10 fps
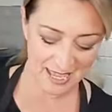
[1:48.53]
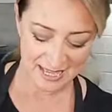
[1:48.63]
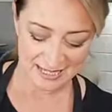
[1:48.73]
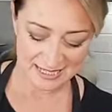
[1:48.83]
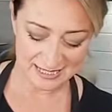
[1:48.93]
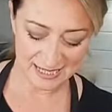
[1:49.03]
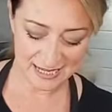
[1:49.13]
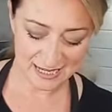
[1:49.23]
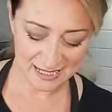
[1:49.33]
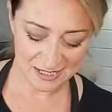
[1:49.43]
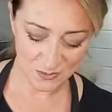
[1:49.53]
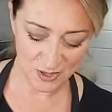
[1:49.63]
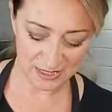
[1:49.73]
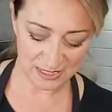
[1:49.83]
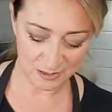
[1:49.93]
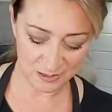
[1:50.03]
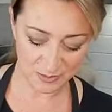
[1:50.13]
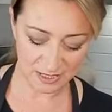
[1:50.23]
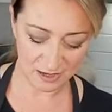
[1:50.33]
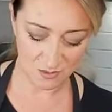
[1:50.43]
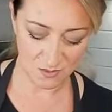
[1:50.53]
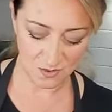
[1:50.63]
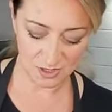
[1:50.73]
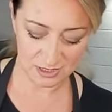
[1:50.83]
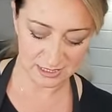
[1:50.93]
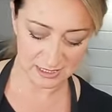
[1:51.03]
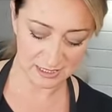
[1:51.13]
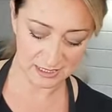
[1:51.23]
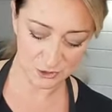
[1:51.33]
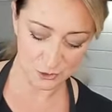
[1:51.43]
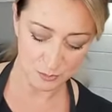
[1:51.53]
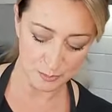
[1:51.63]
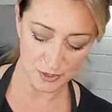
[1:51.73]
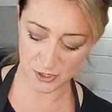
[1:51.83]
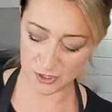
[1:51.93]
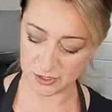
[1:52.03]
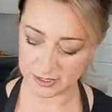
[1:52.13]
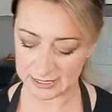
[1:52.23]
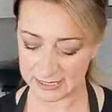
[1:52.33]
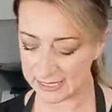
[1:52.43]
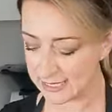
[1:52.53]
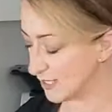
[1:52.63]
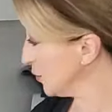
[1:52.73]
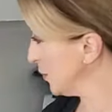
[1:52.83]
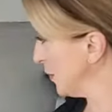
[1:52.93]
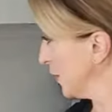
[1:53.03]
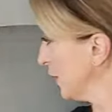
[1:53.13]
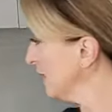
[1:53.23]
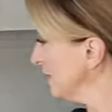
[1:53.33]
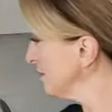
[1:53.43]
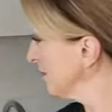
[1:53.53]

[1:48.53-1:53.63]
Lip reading: Stir this one a little bit. I don't want to burn this to burn.